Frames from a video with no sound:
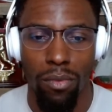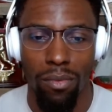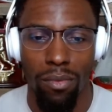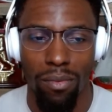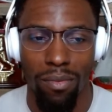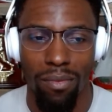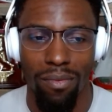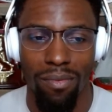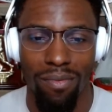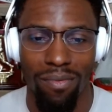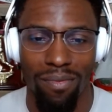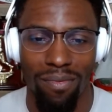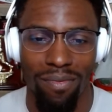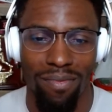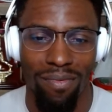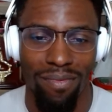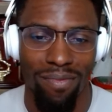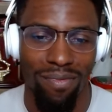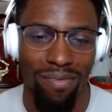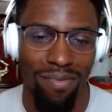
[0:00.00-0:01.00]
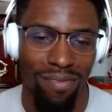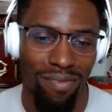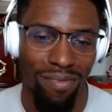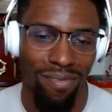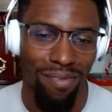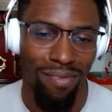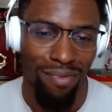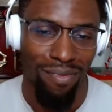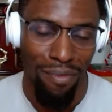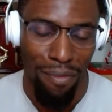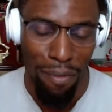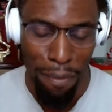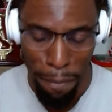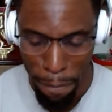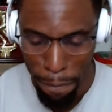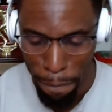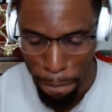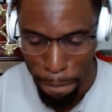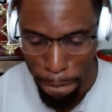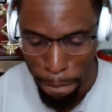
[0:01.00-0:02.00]

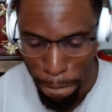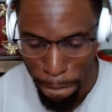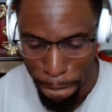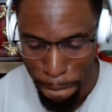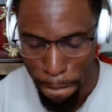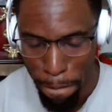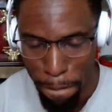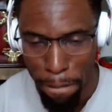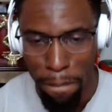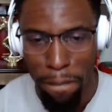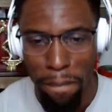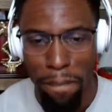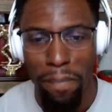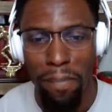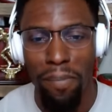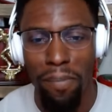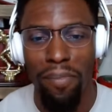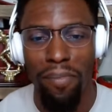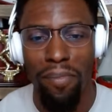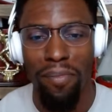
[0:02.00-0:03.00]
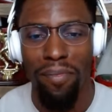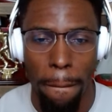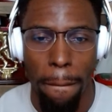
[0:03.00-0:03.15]
(silent)